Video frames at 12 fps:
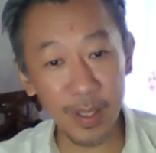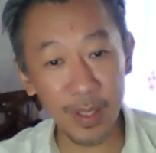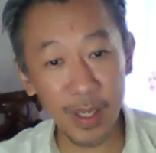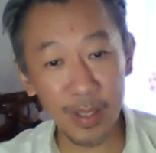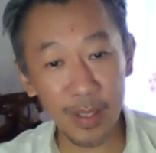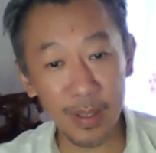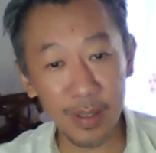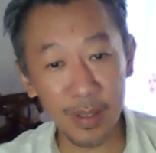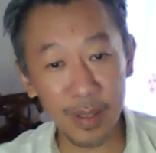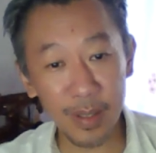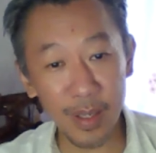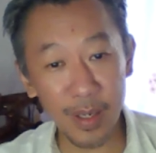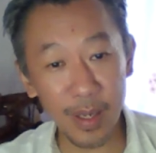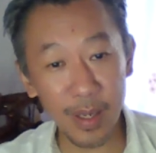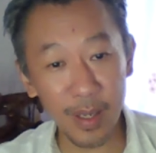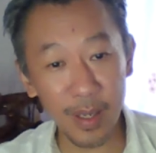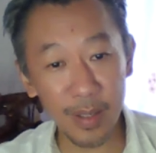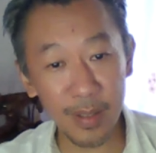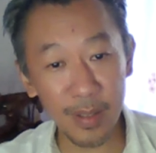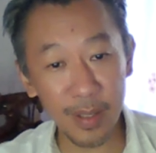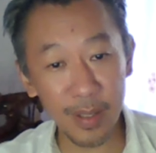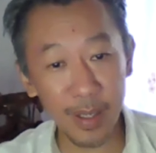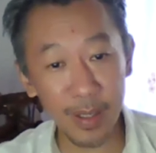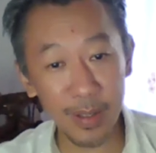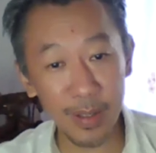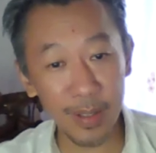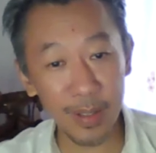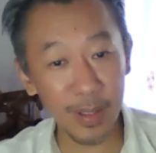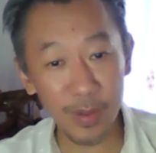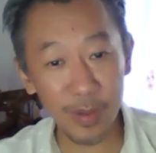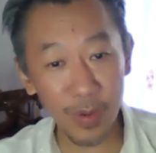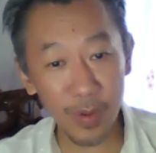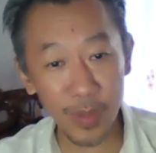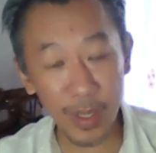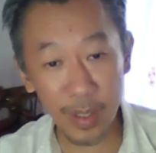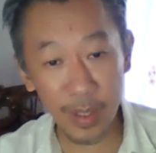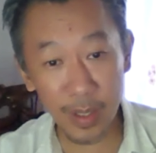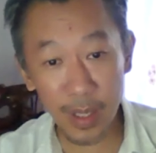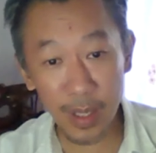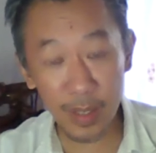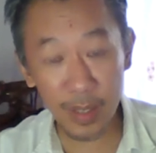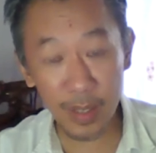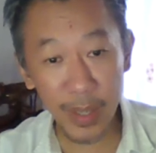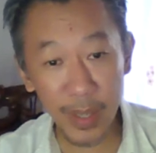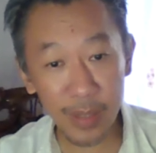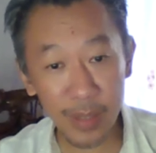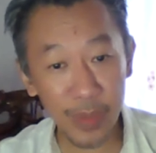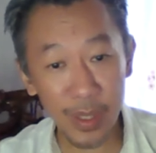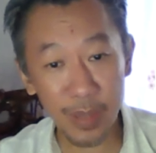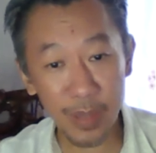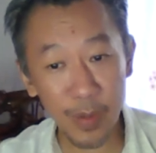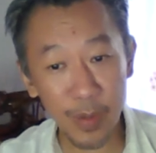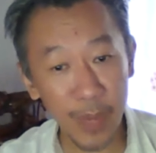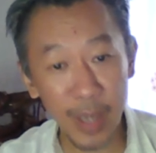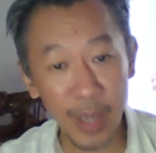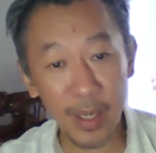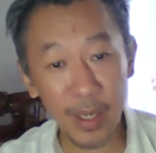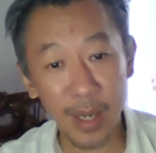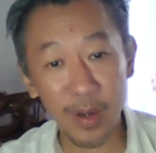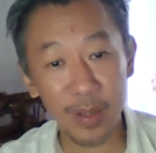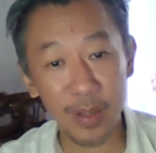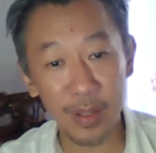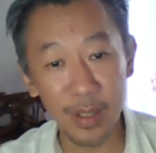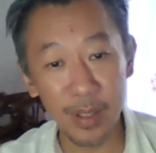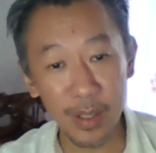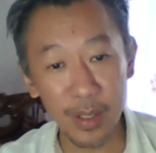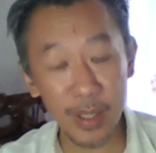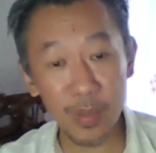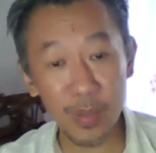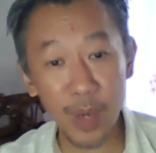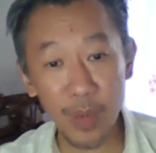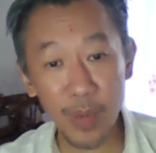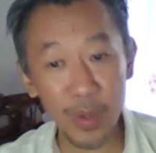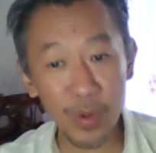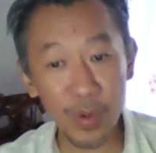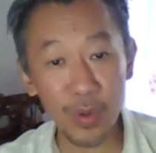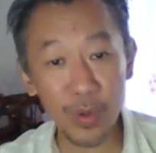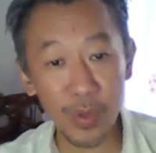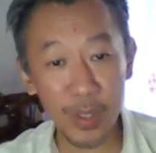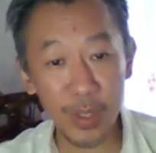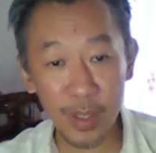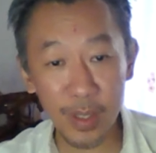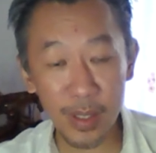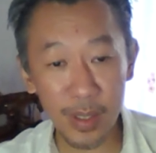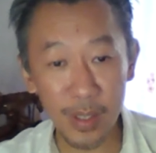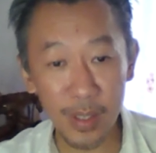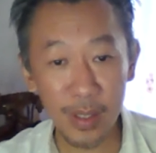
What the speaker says: yes, and there's no these are the space which the mind cannot. That's why when you go to certain